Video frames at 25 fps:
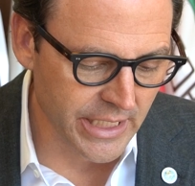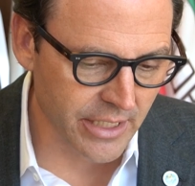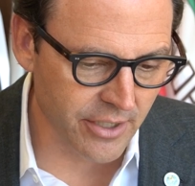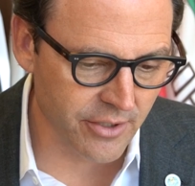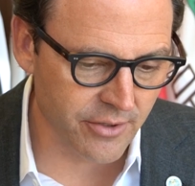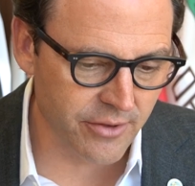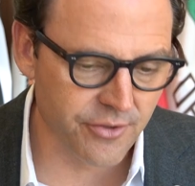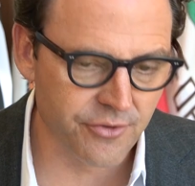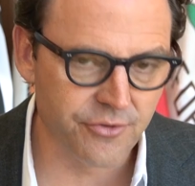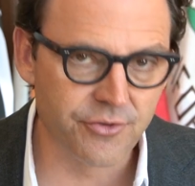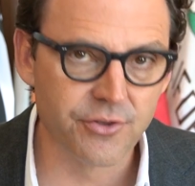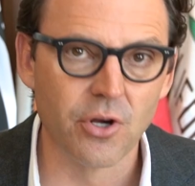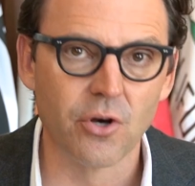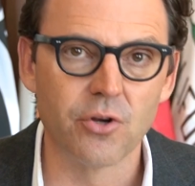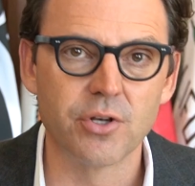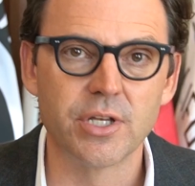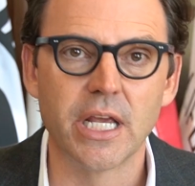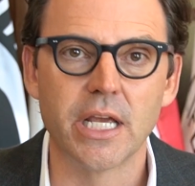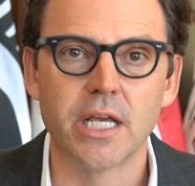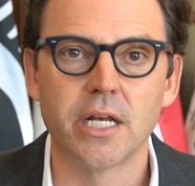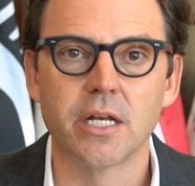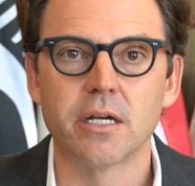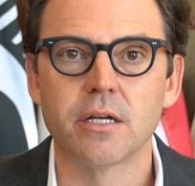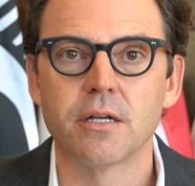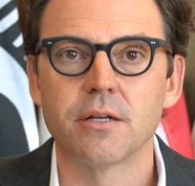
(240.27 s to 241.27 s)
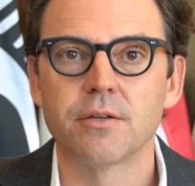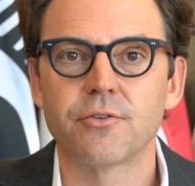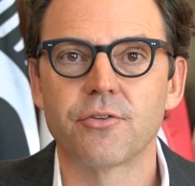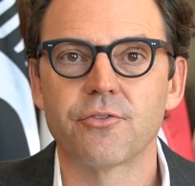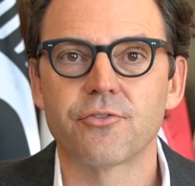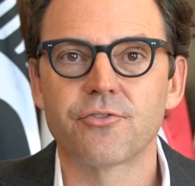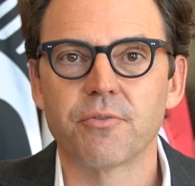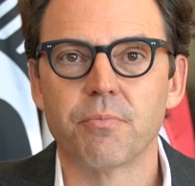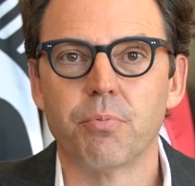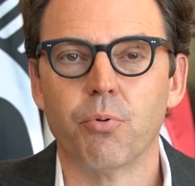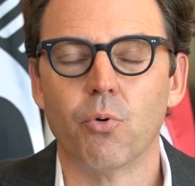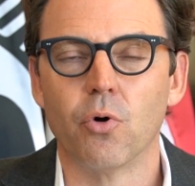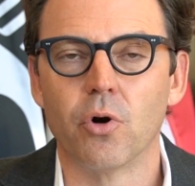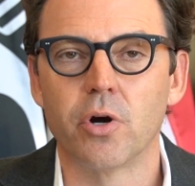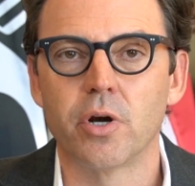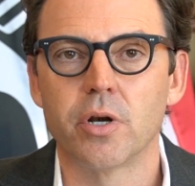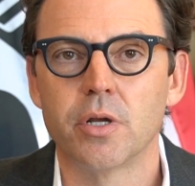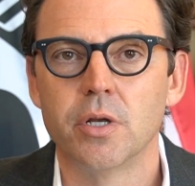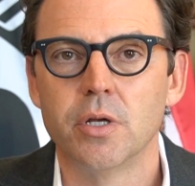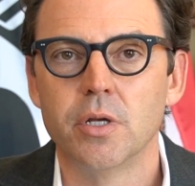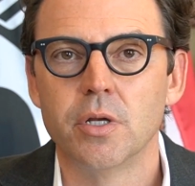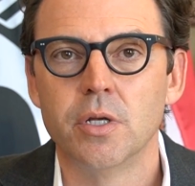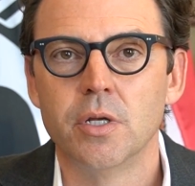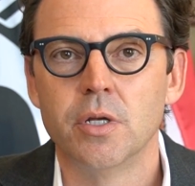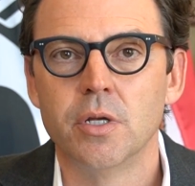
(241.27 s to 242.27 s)
hear there's no data to
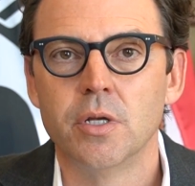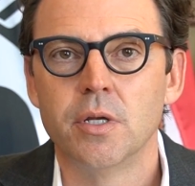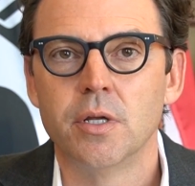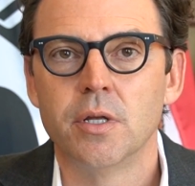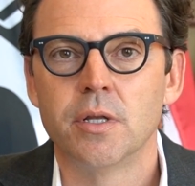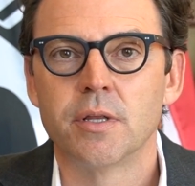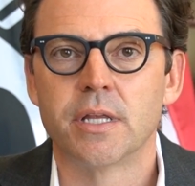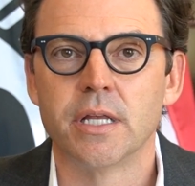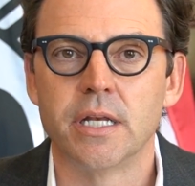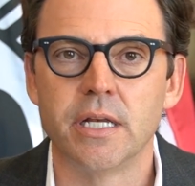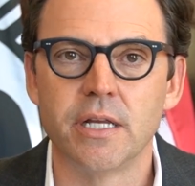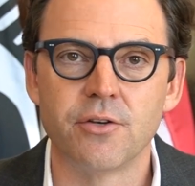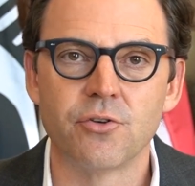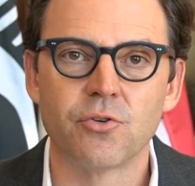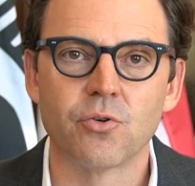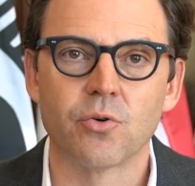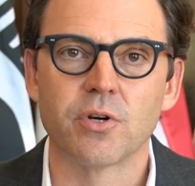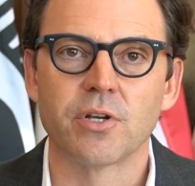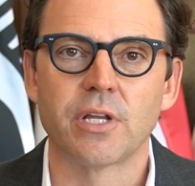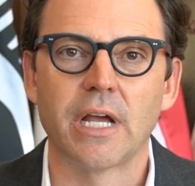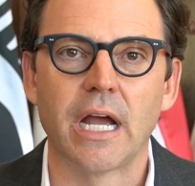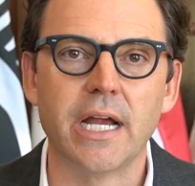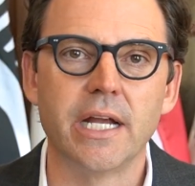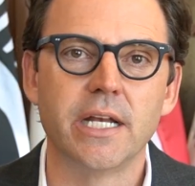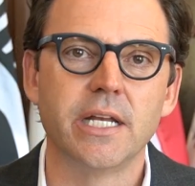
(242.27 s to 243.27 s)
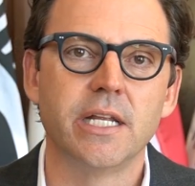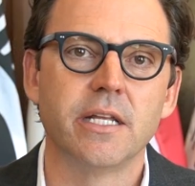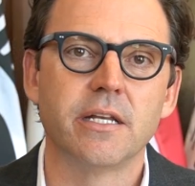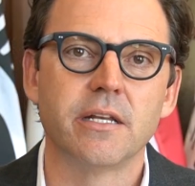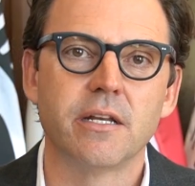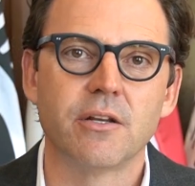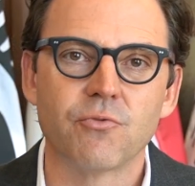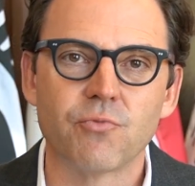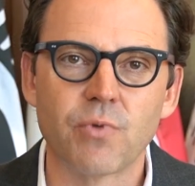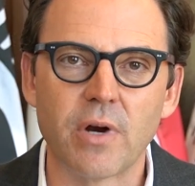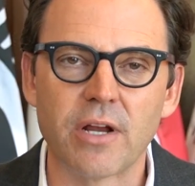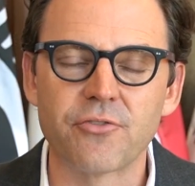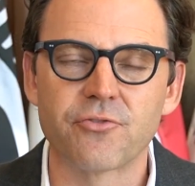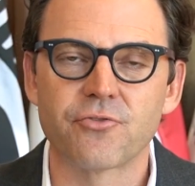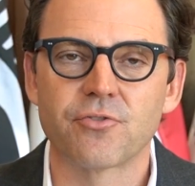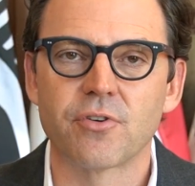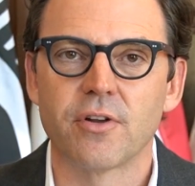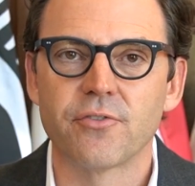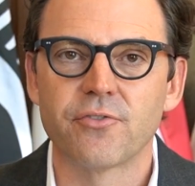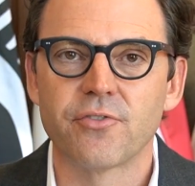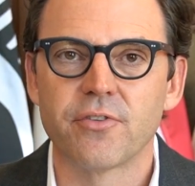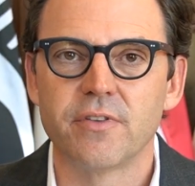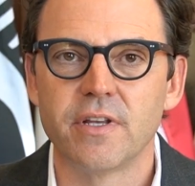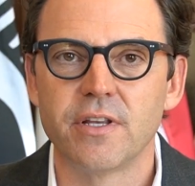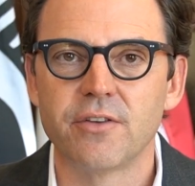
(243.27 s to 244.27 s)
support that indoor dining and
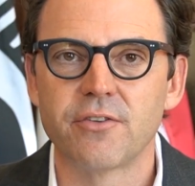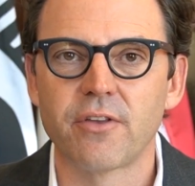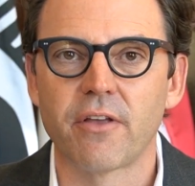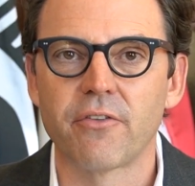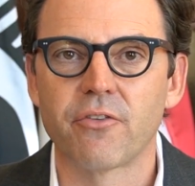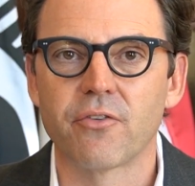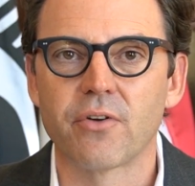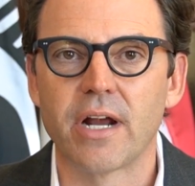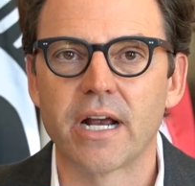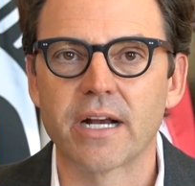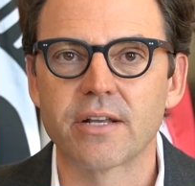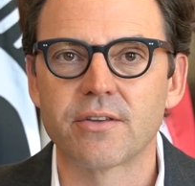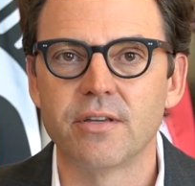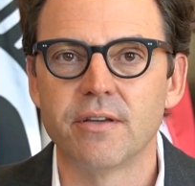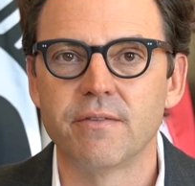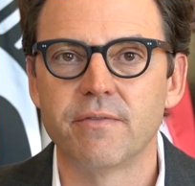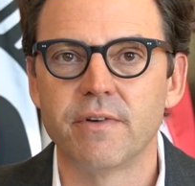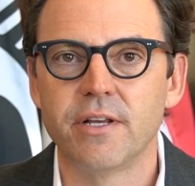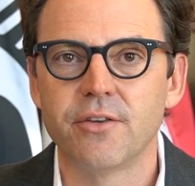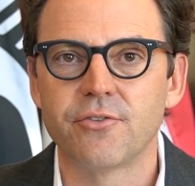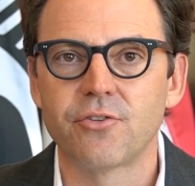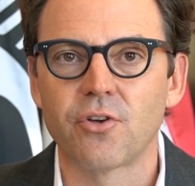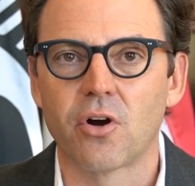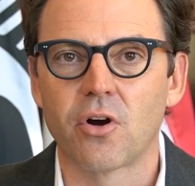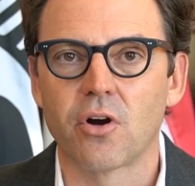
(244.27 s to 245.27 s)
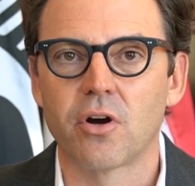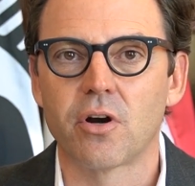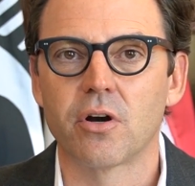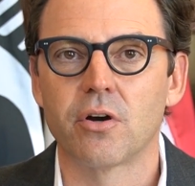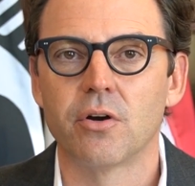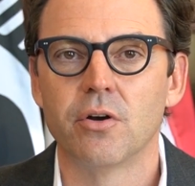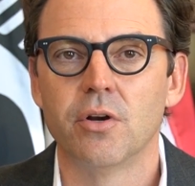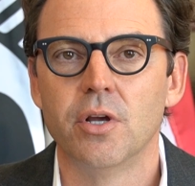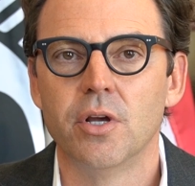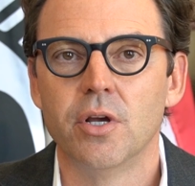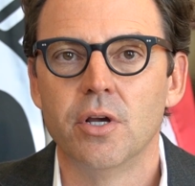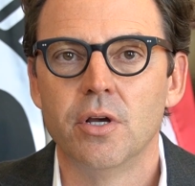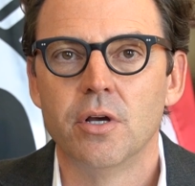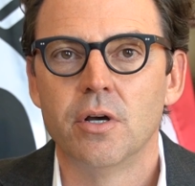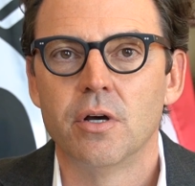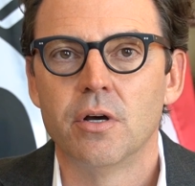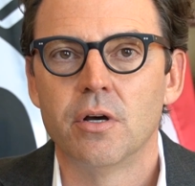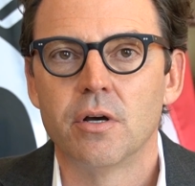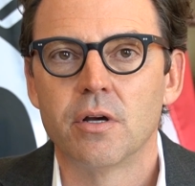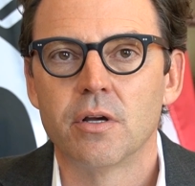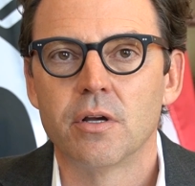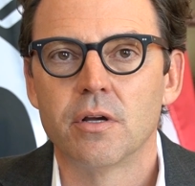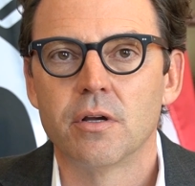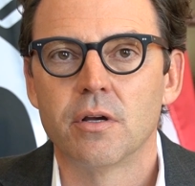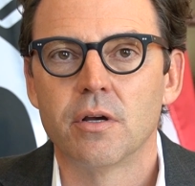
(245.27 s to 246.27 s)
restaurants and these other activities are
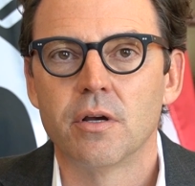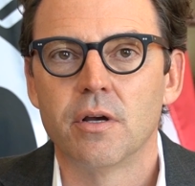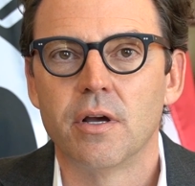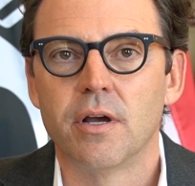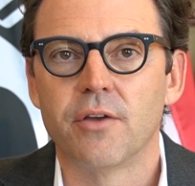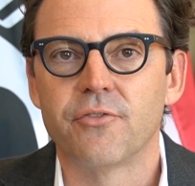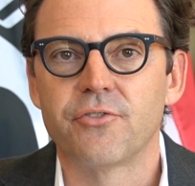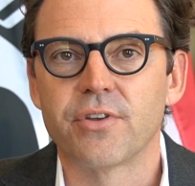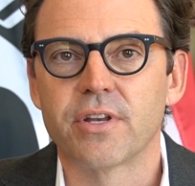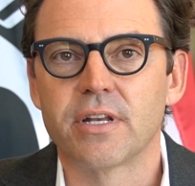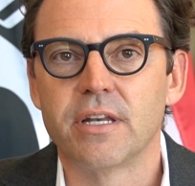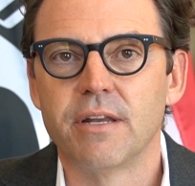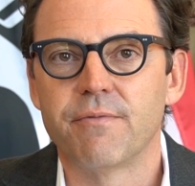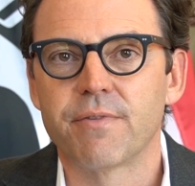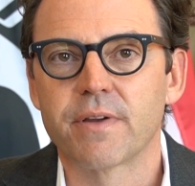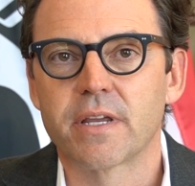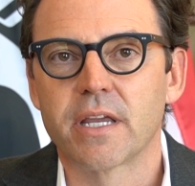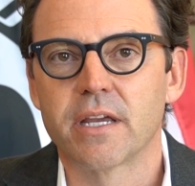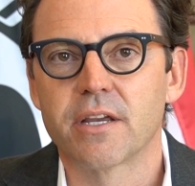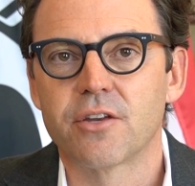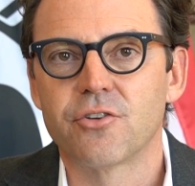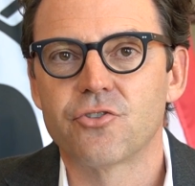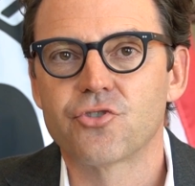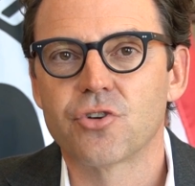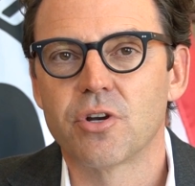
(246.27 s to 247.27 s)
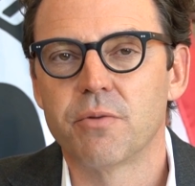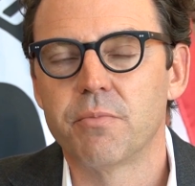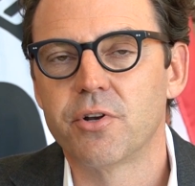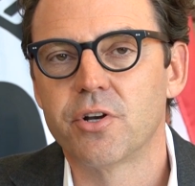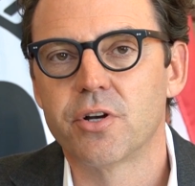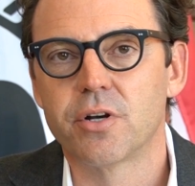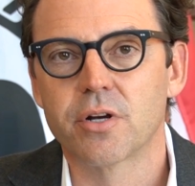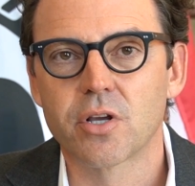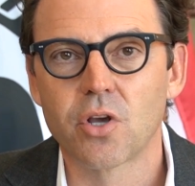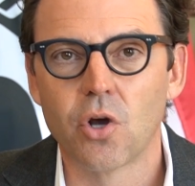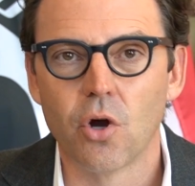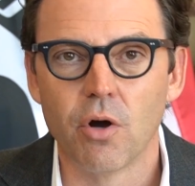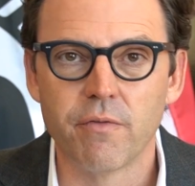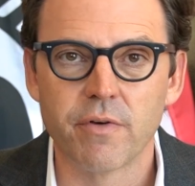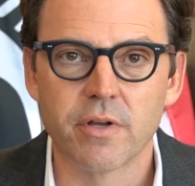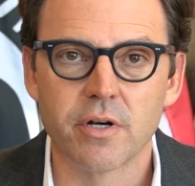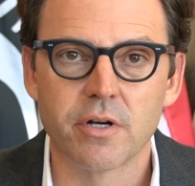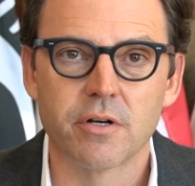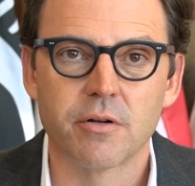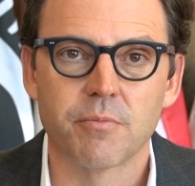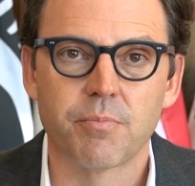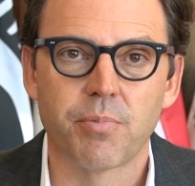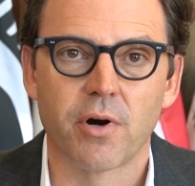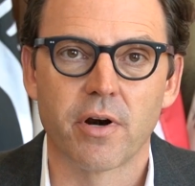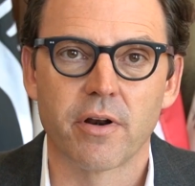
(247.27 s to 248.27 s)
a significant contributor to COVID
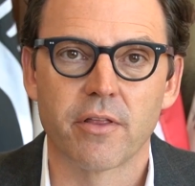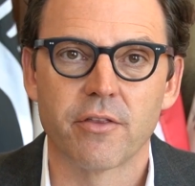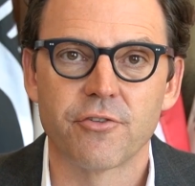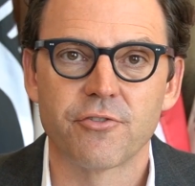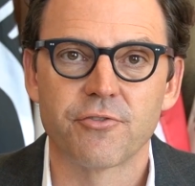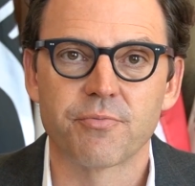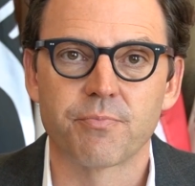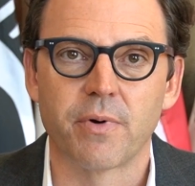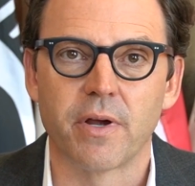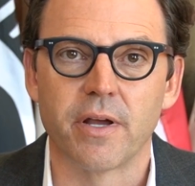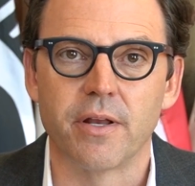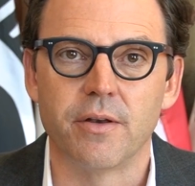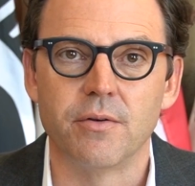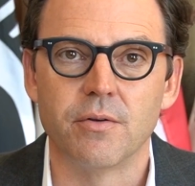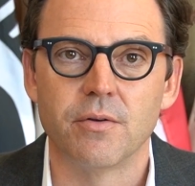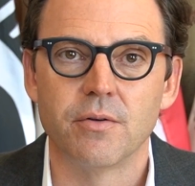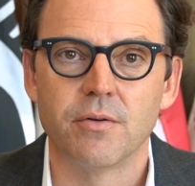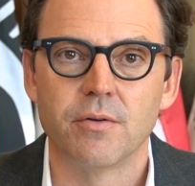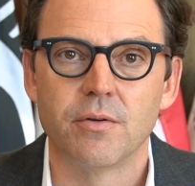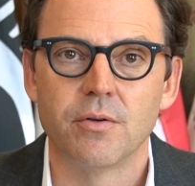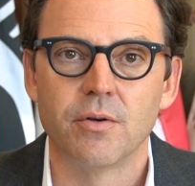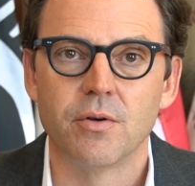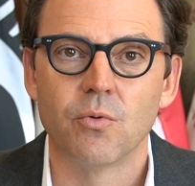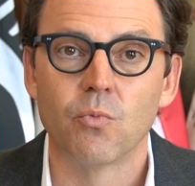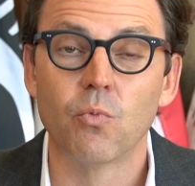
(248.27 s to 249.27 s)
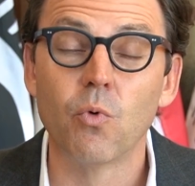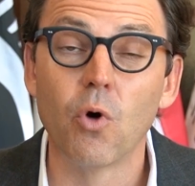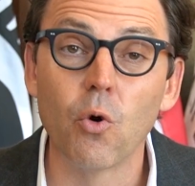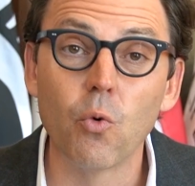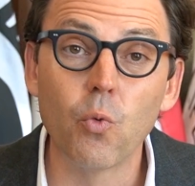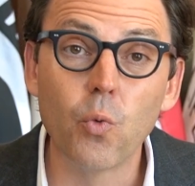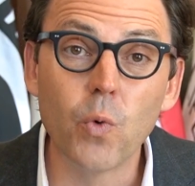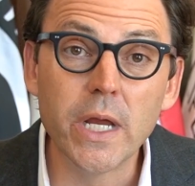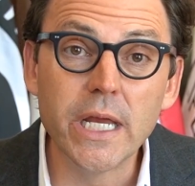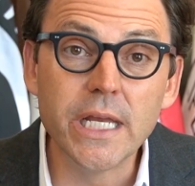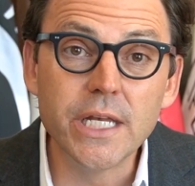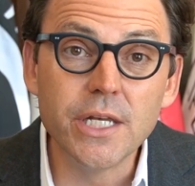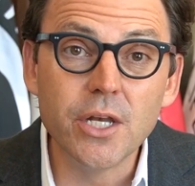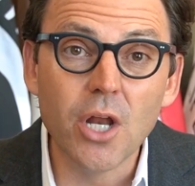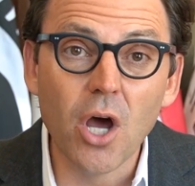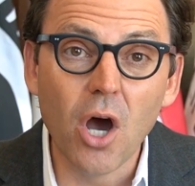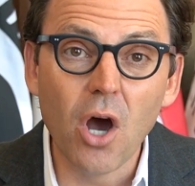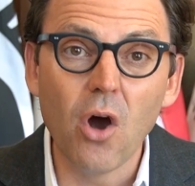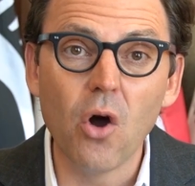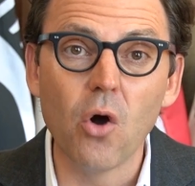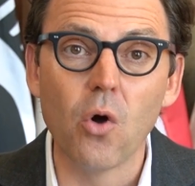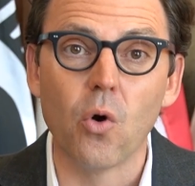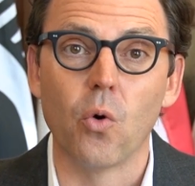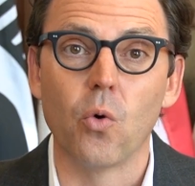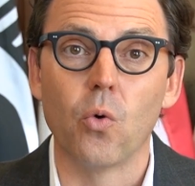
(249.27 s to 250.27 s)
and a part of the spread? Well, we
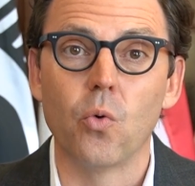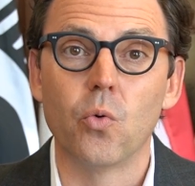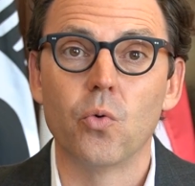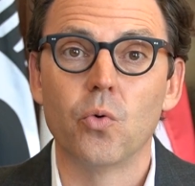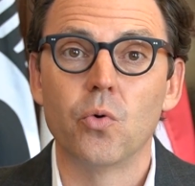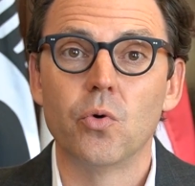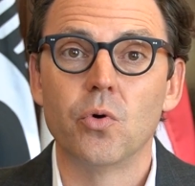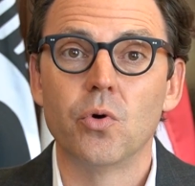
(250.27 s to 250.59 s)
know